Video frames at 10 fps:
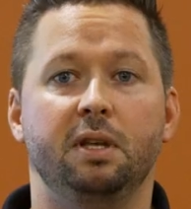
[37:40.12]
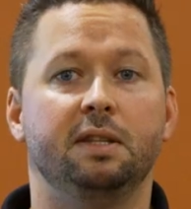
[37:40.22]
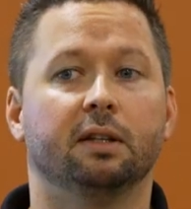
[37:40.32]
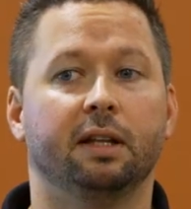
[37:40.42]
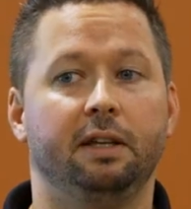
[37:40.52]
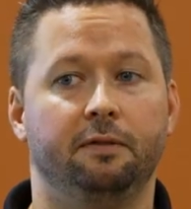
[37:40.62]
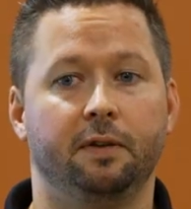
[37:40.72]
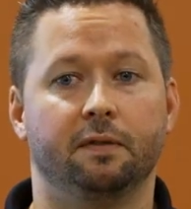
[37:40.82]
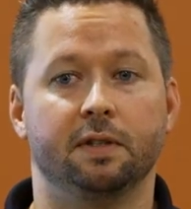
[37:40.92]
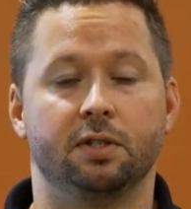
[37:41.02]
mid to late
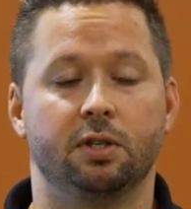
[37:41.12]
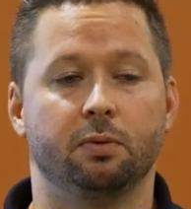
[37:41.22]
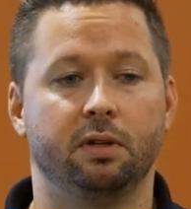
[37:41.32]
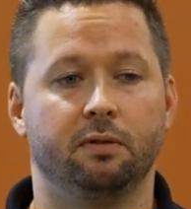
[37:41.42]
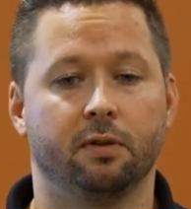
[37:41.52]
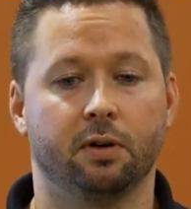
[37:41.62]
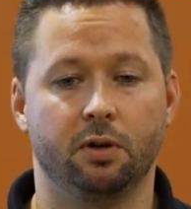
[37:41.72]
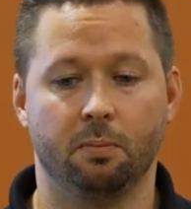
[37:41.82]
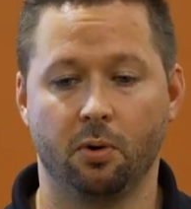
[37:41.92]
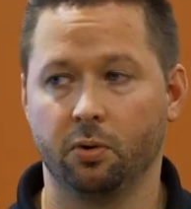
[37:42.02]
50s. She went in for
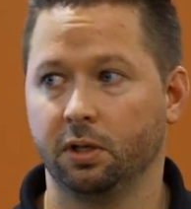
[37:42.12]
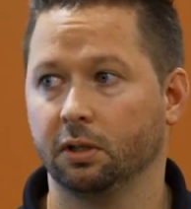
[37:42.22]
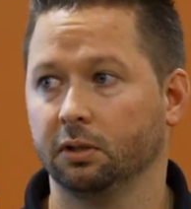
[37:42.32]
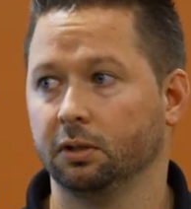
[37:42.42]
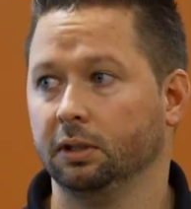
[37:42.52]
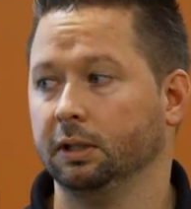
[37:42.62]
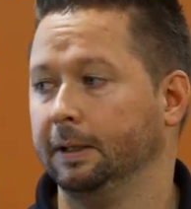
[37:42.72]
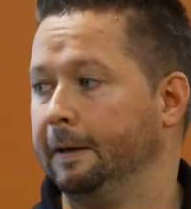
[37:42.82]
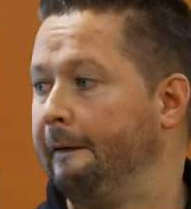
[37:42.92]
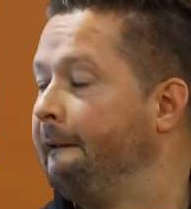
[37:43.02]
pneumonia.
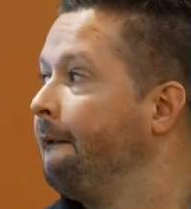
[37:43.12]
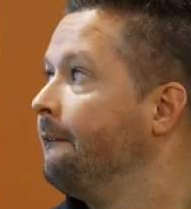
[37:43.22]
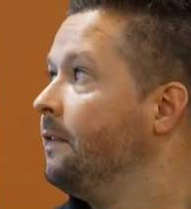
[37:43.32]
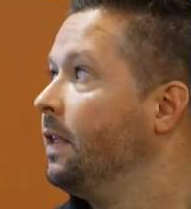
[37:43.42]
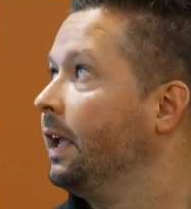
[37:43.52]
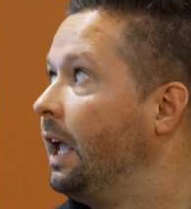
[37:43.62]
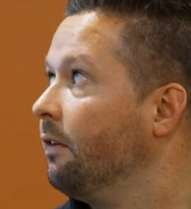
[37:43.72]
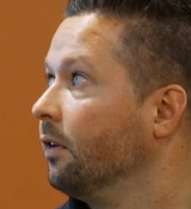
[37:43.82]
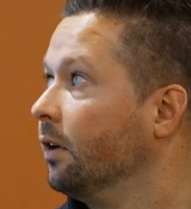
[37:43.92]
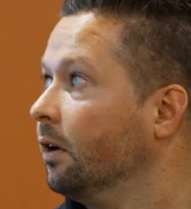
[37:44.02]
They
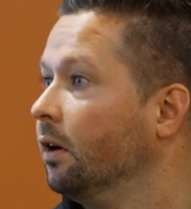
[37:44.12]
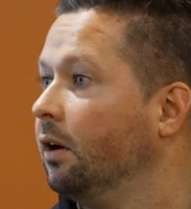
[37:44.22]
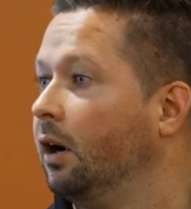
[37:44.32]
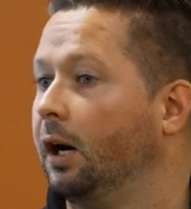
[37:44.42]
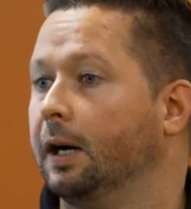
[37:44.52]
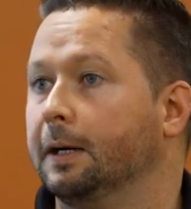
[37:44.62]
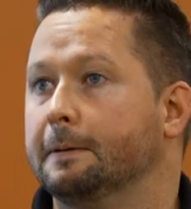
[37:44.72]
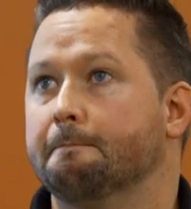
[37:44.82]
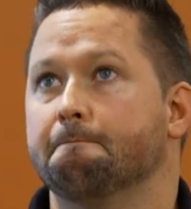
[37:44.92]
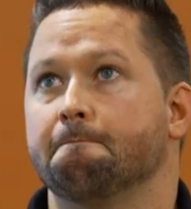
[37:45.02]
gave her
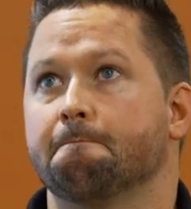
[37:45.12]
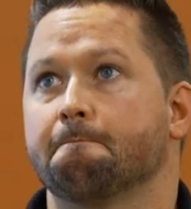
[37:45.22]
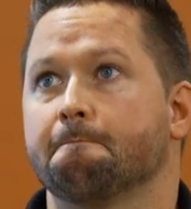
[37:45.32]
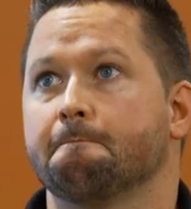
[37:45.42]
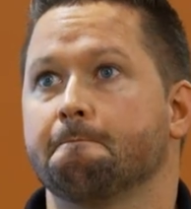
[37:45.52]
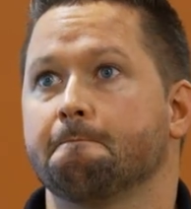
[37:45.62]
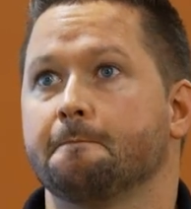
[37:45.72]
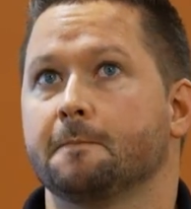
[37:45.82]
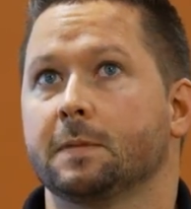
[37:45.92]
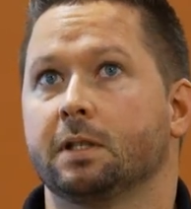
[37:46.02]
um,
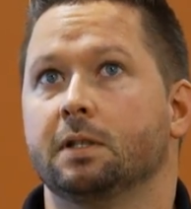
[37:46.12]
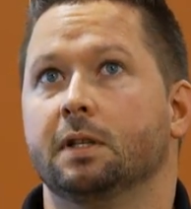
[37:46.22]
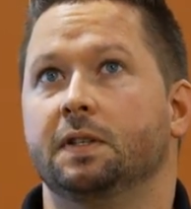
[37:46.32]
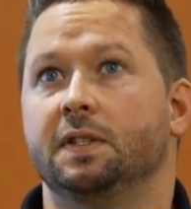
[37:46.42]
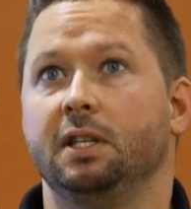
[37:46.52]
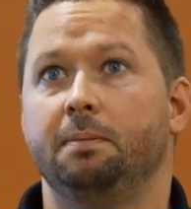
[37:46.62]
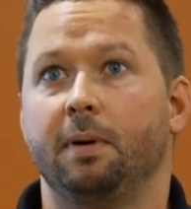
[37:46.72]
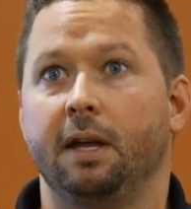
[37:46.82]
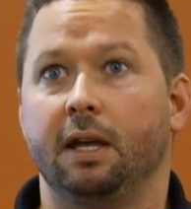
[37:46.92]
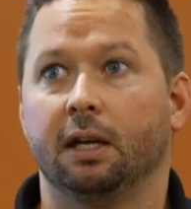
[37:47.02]

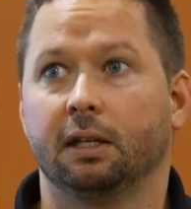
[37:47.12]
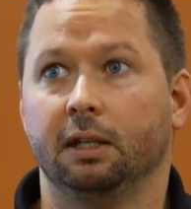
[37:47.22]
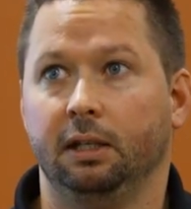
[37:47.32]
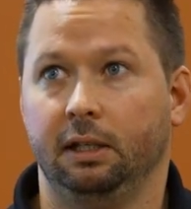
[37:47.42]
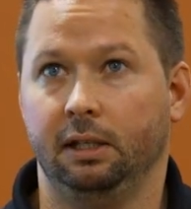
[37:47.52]
Z-Pack